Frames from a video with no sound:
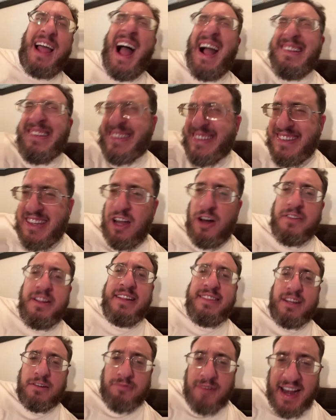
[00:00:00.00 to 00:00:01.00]
I still need
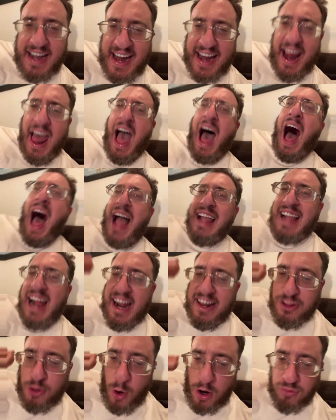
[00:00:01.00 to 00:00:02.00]
to read it. I got
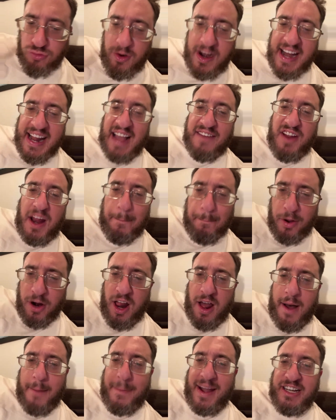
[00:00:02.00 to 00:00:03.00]
to do a reading of it and put it
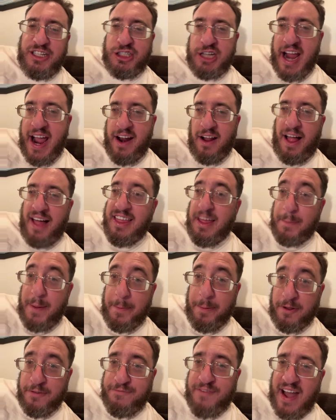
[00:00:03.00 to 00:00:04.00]
on my channel. I think
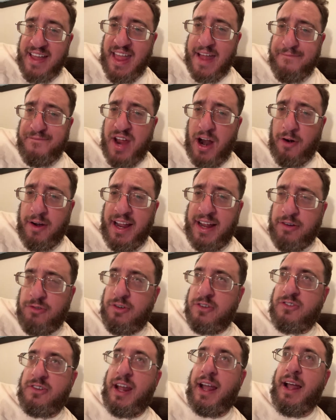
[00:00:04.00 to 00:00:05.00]
people would find that very
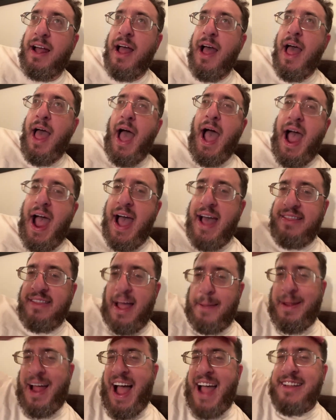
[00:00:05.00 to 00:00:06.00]
interesting. And,
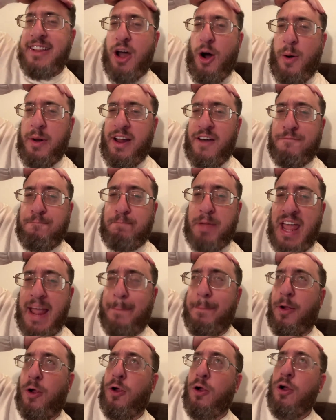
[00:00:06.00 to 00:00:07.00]
I know enough
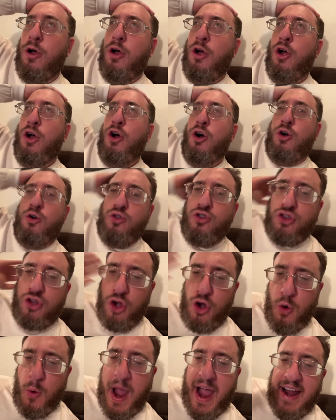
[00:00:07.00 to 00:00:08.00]
people who
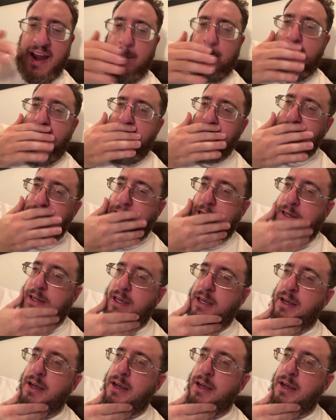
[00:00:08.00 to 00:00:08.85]
do animation.